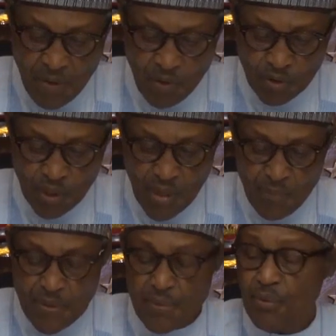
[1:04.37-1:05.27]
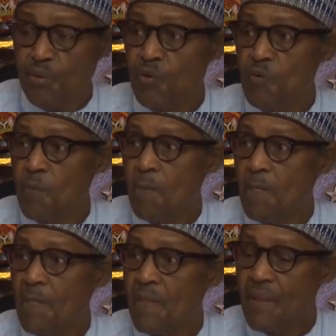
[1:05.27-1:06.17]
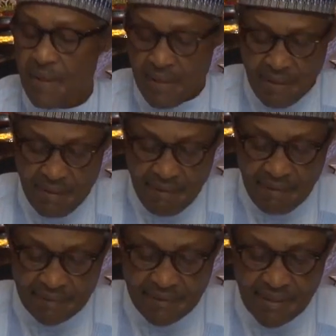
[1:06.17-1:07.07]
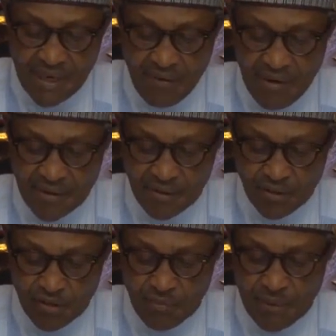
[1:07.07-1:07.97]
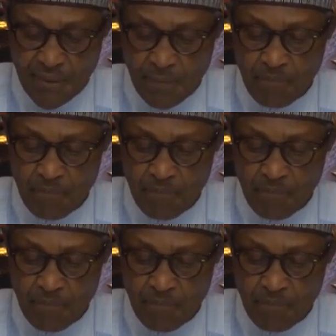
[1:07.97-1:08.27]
on our people and our economy.